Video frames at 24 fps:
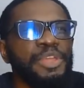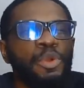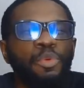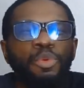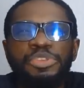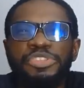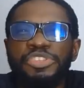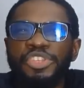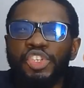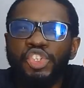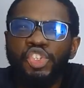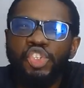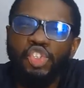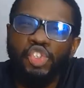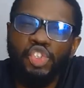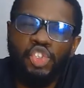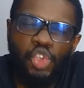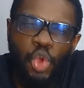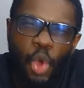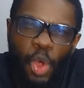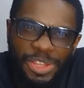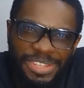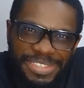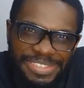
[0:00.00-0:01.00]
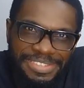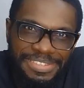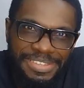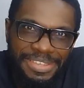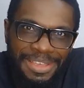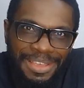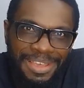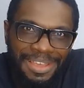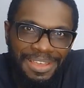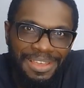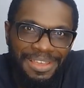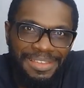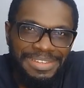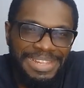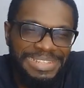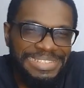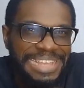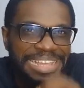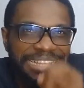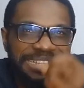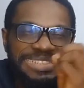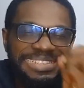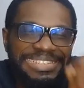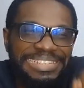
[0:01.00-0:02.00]
there was this shot
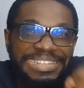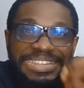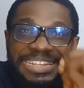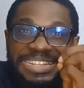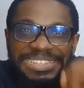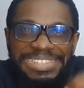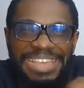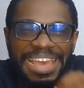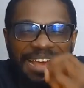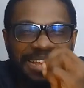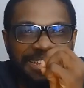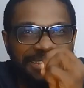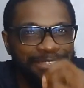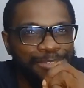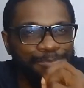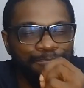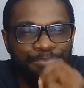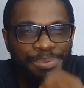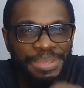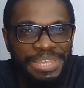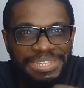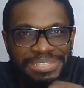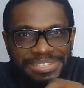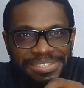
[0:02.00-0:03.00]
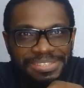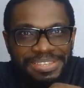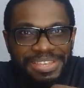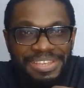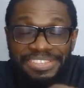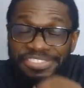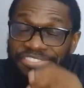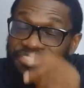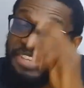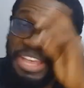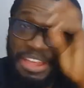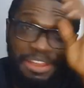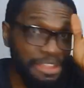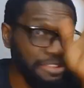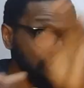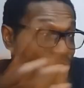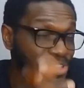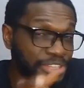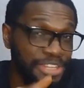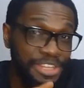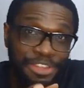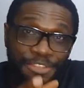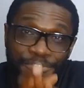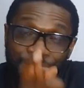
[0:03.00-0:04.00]
that I didn't expect. Shout out
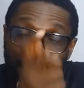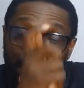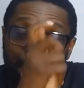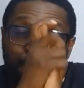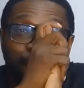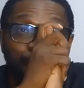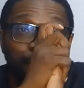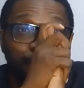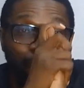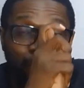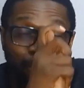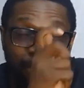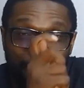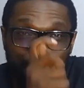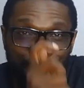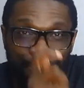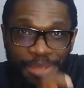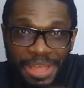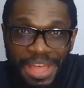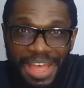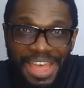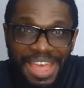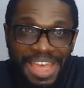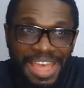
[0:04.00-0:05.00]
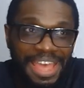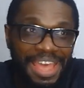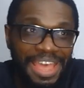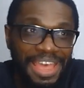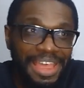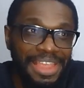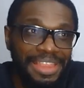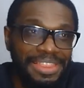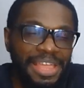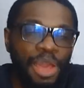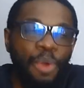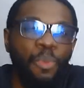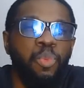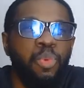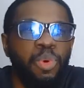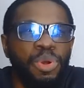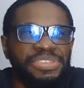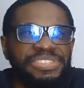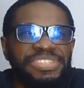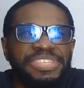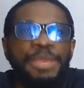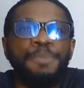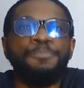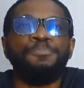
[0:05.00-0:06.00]
to the Liverpool goalkeeper. That
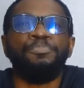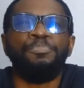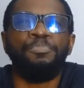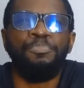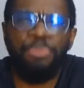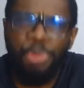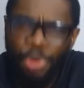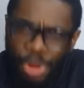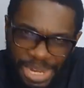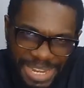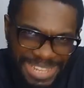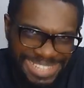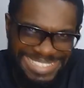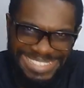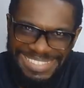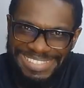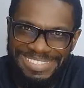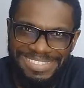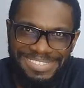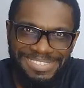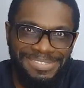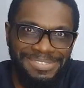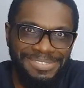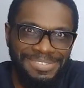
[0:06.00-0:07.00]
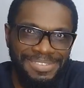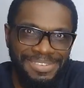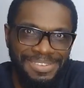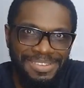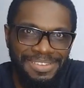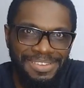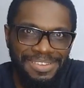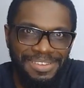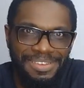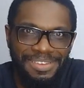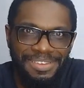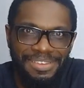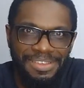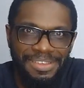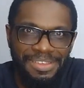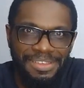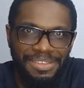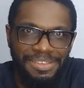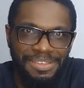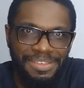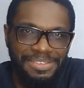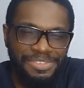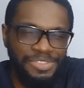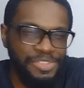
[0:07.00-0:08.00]
was a bullet.
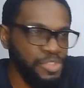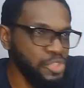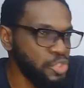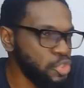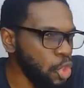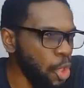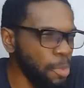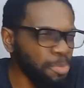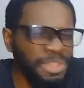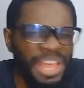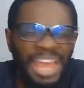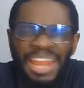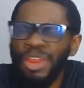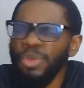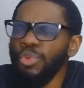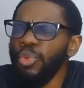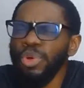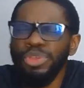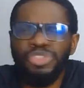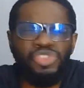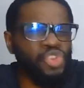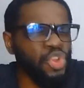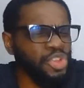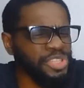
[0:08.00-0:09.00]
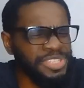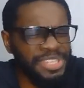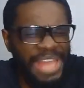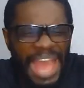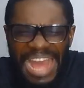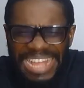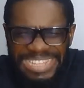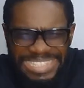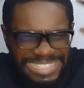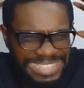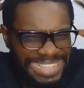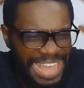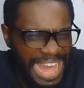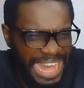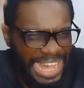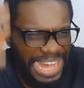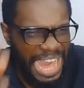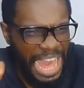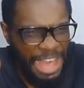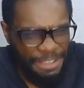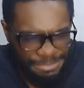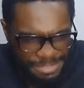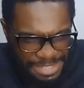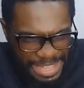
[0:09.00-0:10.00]
Stopped, and it was just
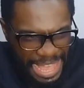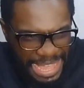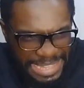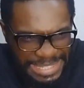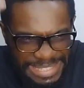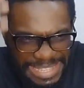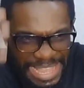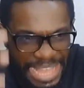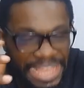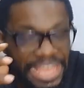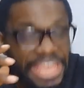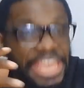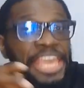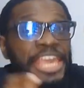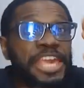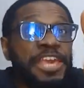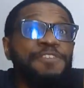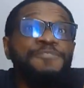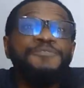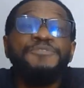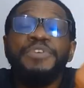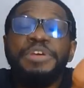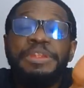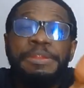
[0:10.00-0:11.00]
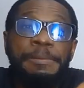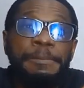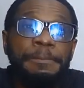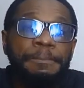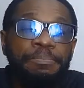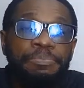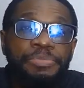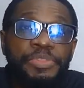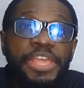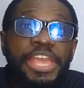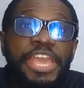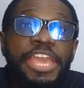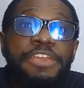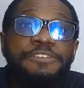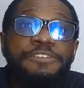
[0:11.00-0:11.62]
attack after attack. Even